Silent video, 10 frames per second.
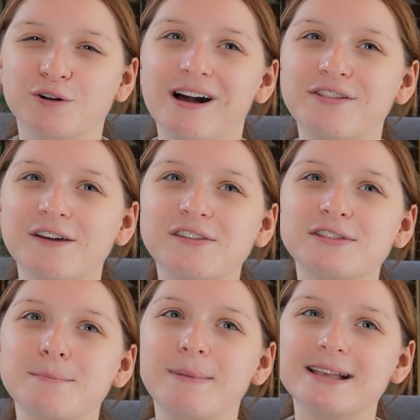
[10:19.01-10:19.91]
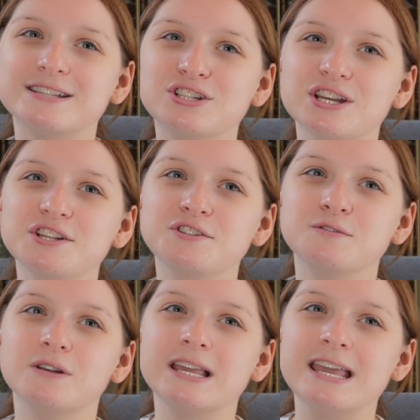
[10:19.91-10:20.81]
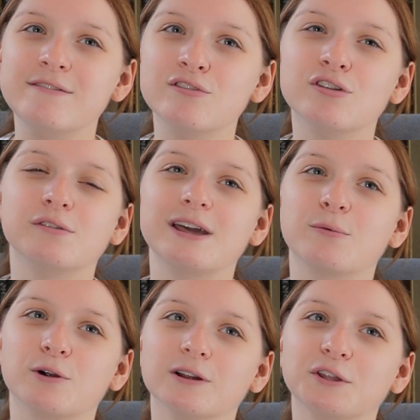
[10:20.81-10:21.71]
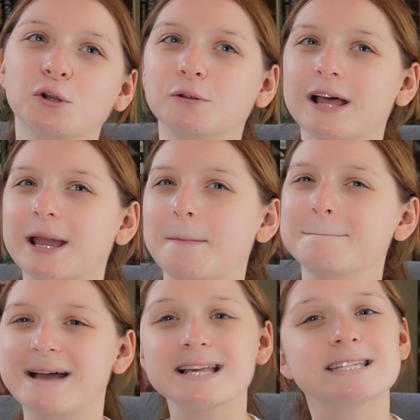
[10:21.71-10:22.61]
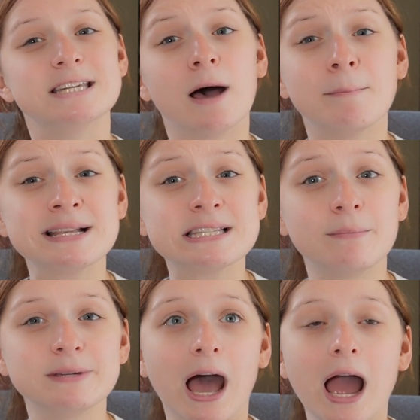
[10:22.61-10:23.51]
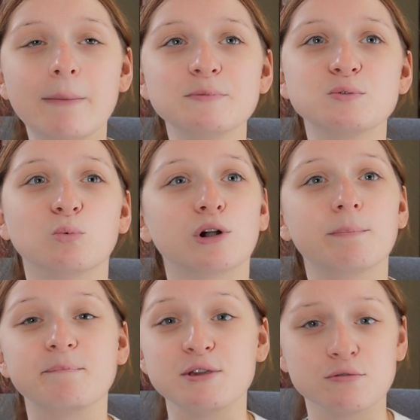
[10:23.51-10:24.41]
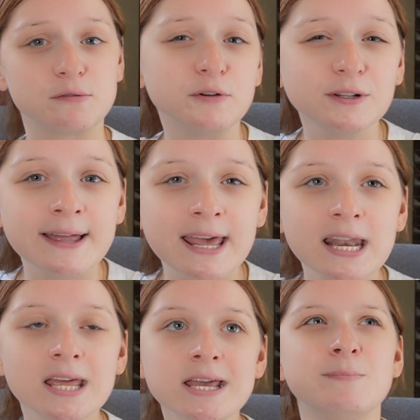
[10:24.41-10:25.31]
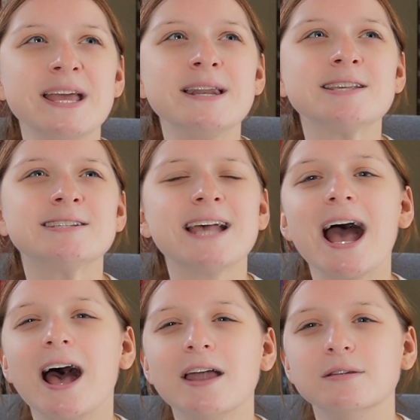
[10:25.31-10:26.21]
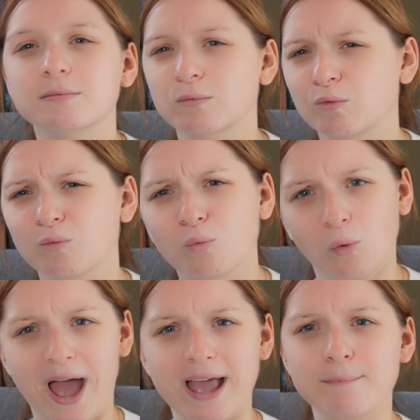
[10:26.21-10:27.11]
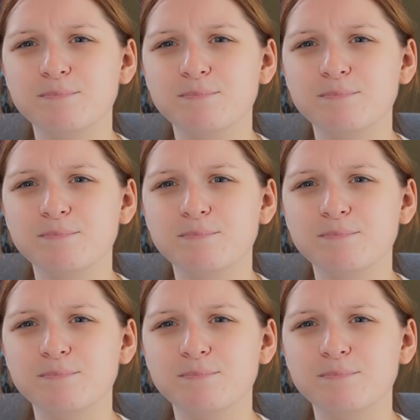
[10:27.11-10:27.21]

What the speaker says: I thought that the messages, even though they were a little like messed up at some times, were beautiful in it, in a sad way.